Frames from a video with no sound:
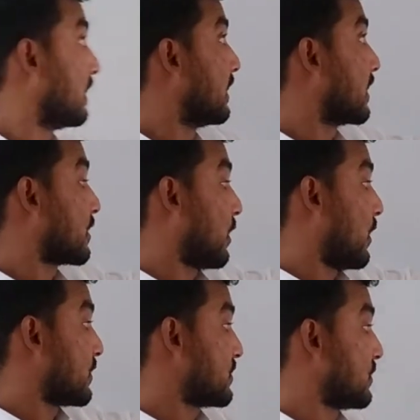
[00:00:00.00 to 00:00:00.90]
In a
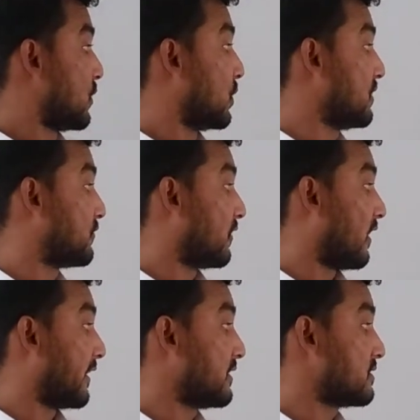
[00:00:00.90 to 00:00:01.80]
clause, we
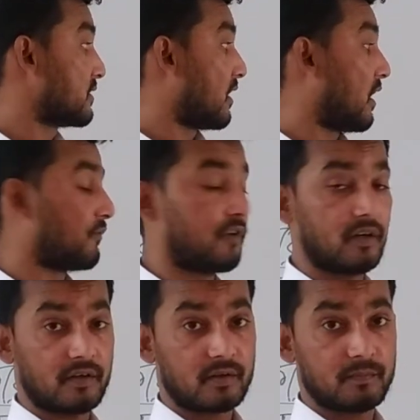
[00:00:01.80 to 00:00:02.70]
find a
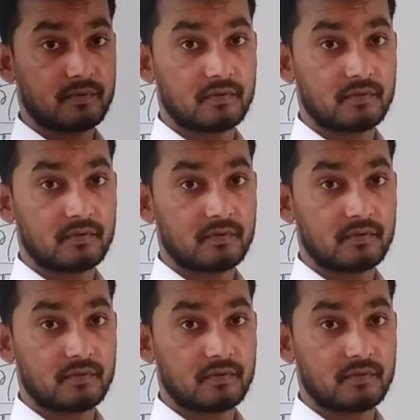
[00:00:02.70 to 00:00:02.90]
verb,